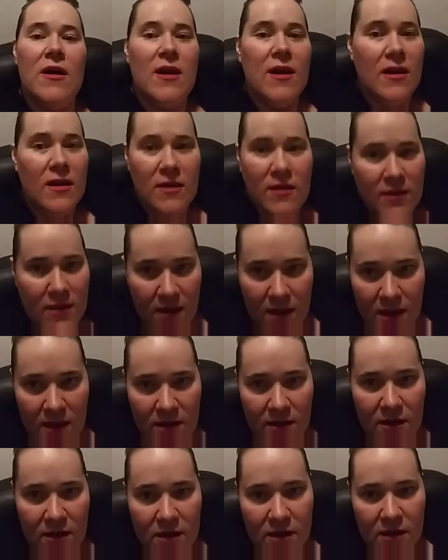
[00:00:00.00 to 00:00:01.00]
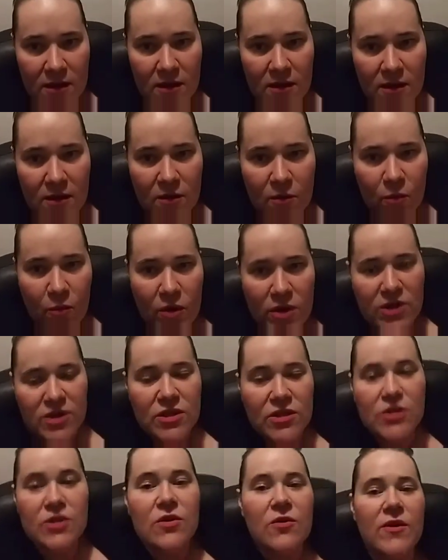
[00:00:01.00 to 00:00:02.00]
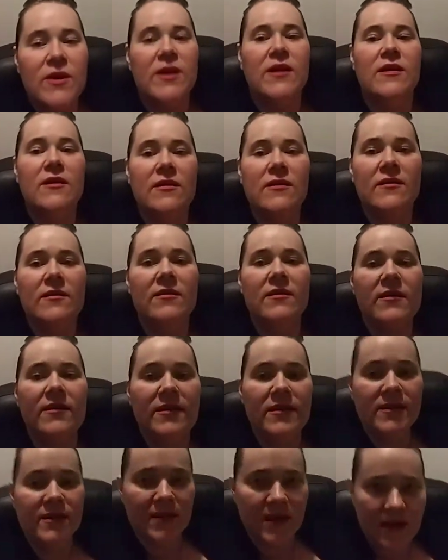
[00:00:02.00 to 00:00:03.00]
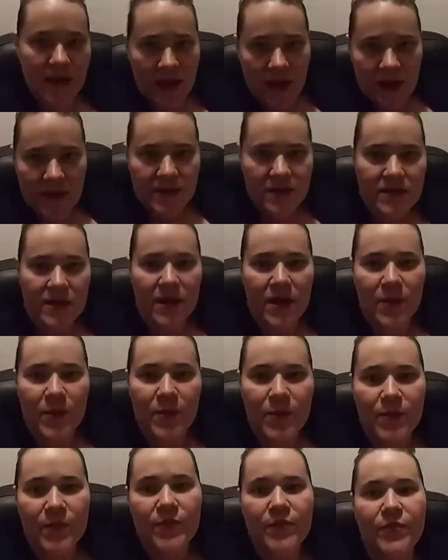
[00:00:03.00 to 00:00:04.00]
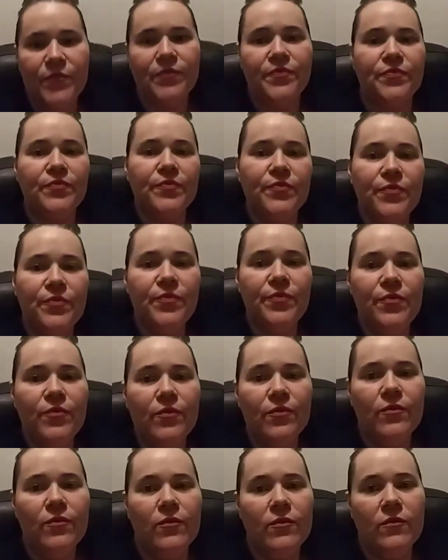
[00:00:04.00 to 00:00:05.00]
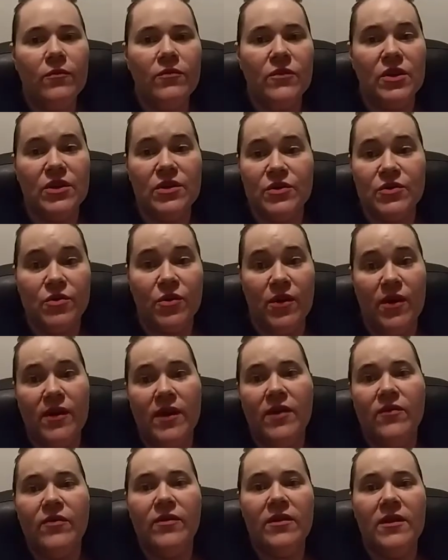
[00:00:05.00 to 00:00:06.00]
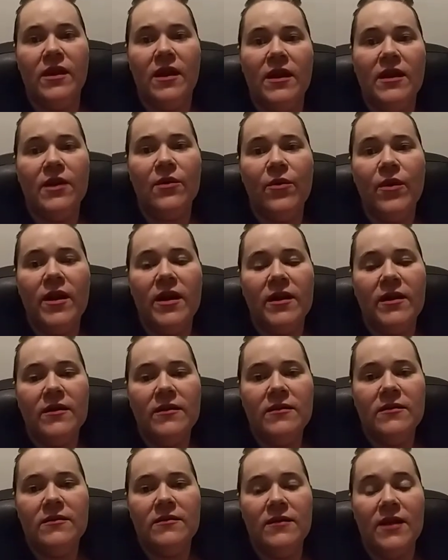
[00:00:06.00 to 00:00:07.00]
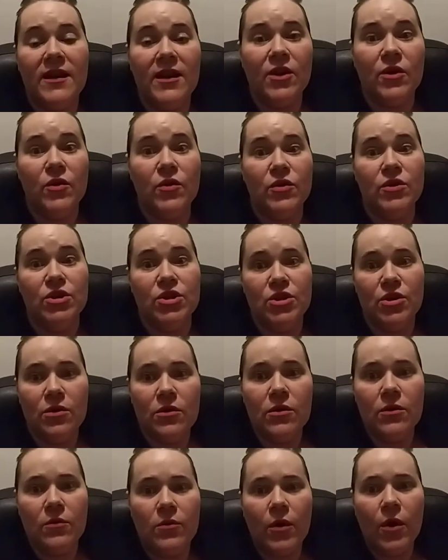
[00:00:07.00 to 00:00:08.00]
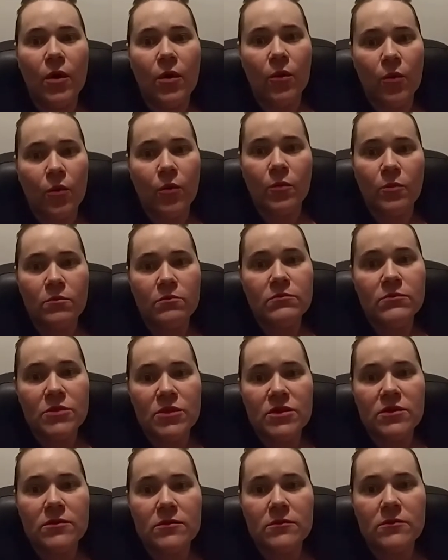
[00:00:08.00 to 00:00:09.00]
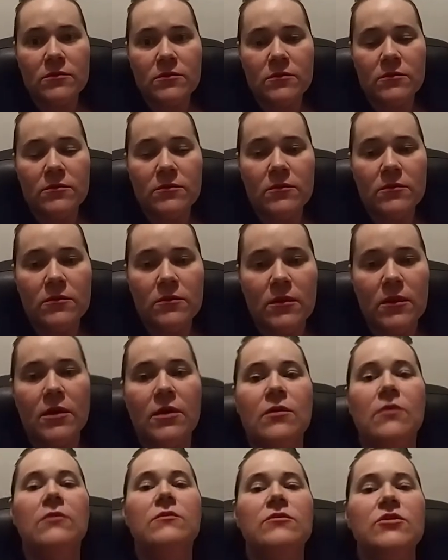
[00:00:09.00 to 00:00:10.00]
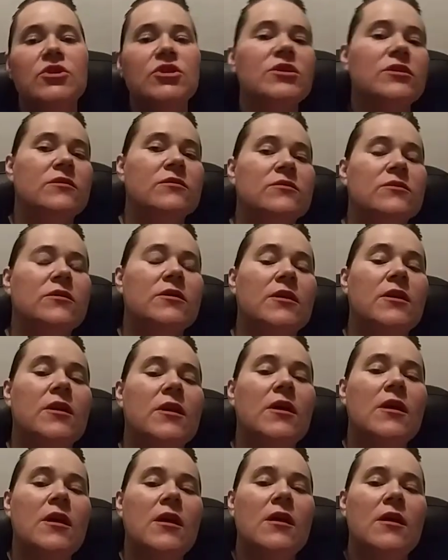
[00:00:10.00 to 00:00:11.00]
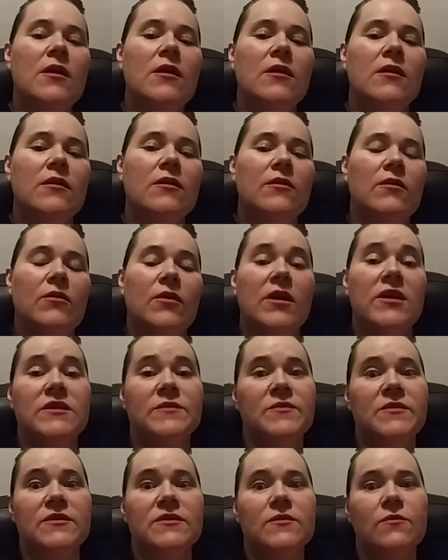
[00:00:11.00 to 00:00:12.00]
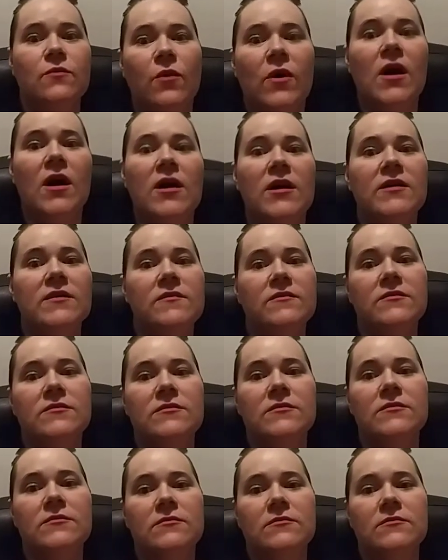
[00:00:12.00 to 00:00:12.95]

And in the end, what you're doing is going to end up destroying everything anyway. That includes your own homes, your own children, your own husbands and wives.